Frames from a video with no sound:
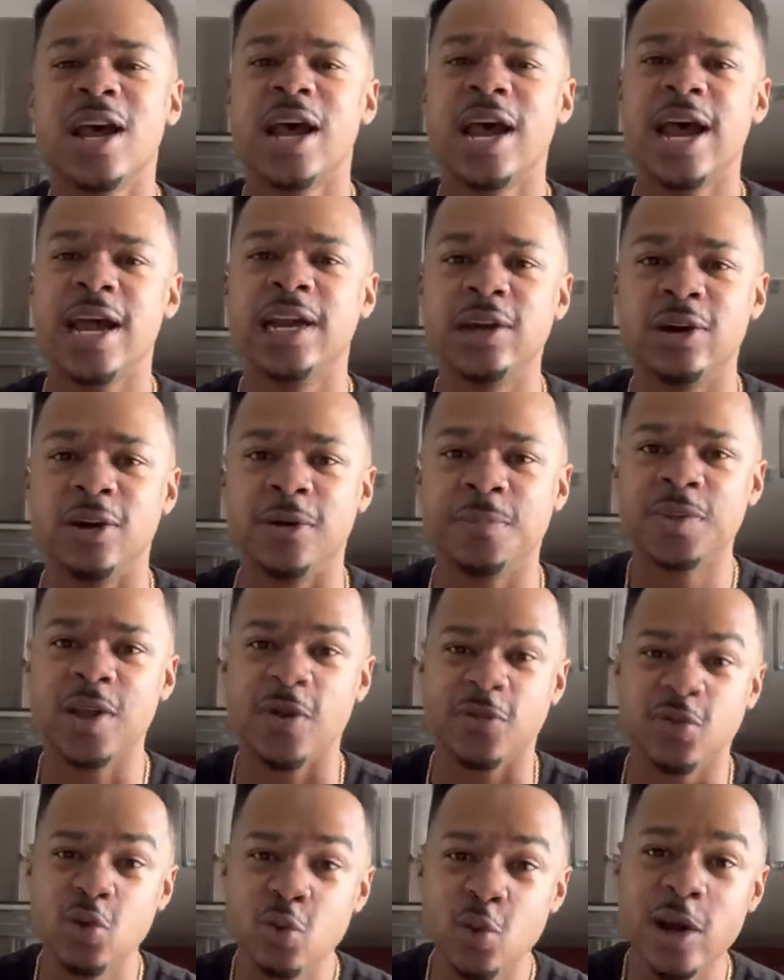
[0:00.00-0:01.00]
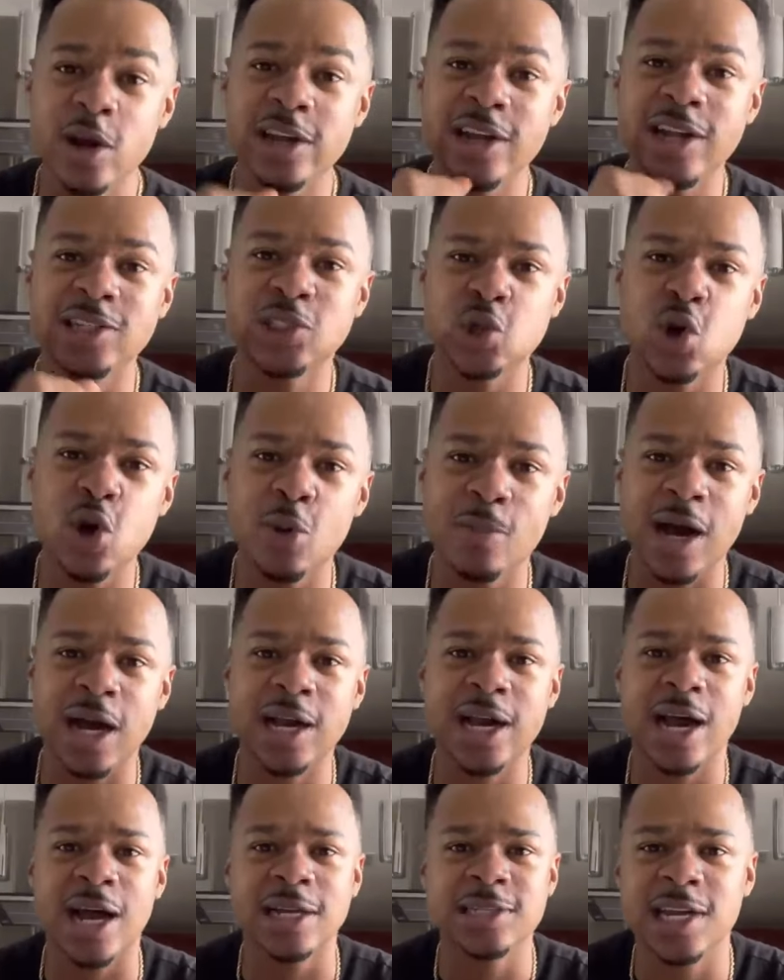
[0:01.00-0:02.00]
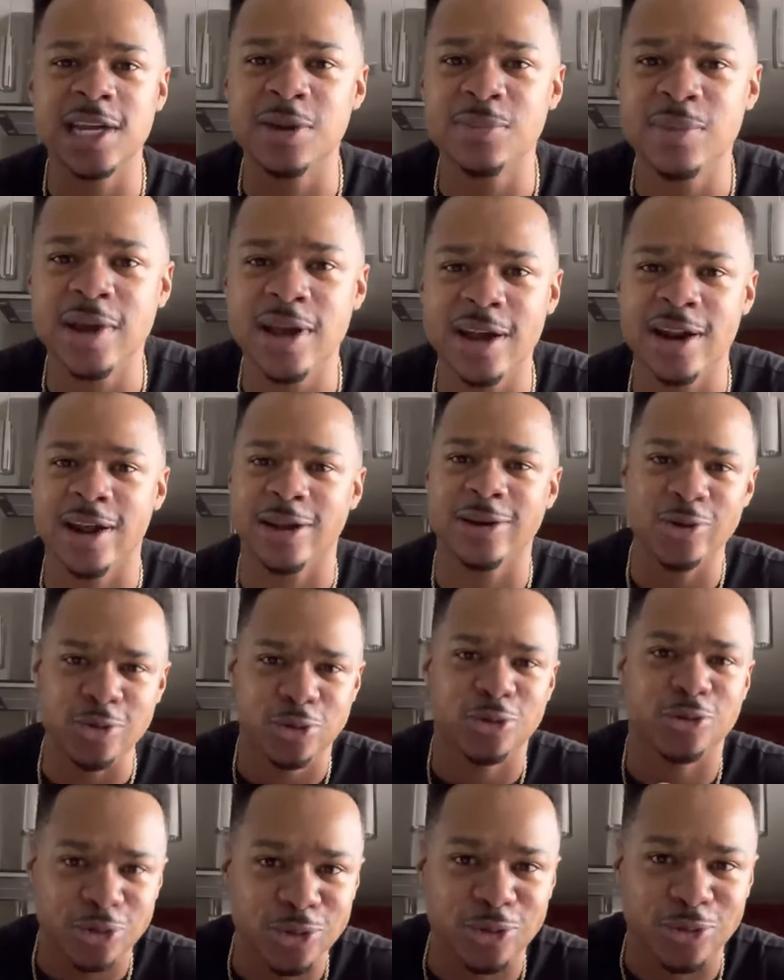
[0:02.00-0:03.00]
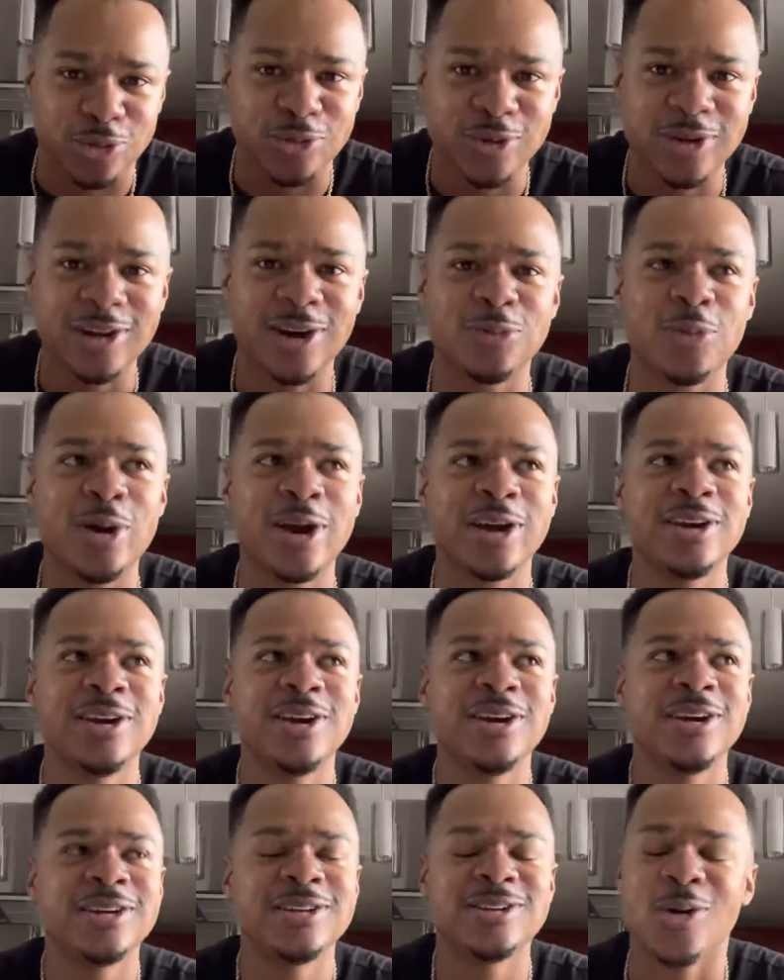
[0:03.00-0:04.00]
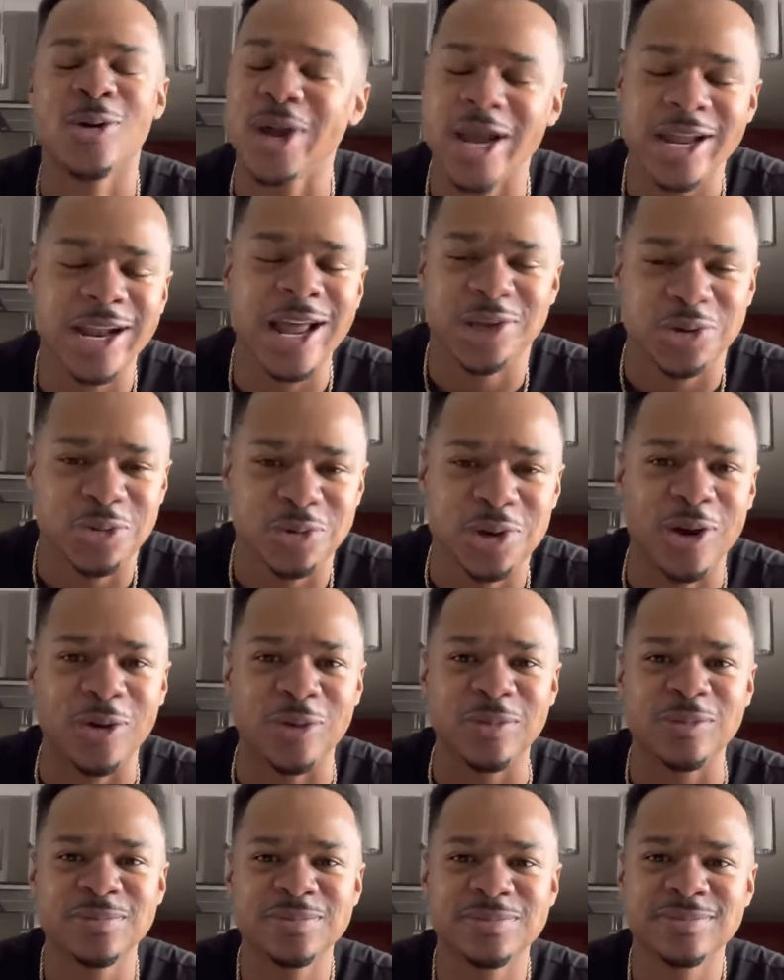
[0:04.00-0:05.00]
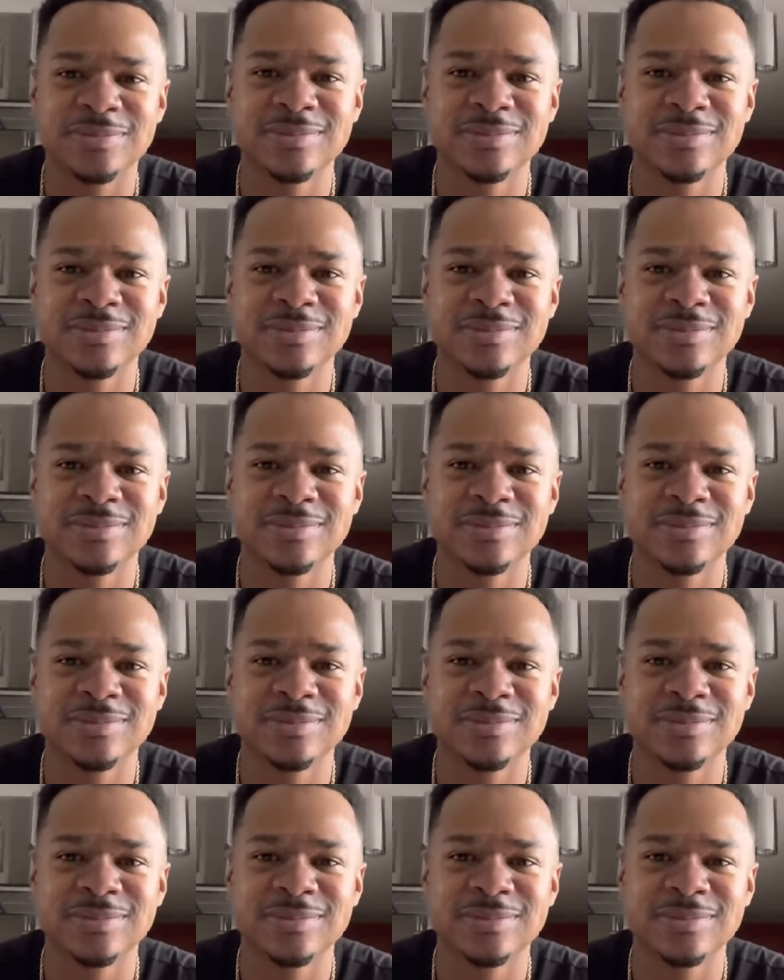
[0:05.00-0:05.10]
Hey, look, if you really enjoy my content, man, I know you do. All right. Don't act like you don't.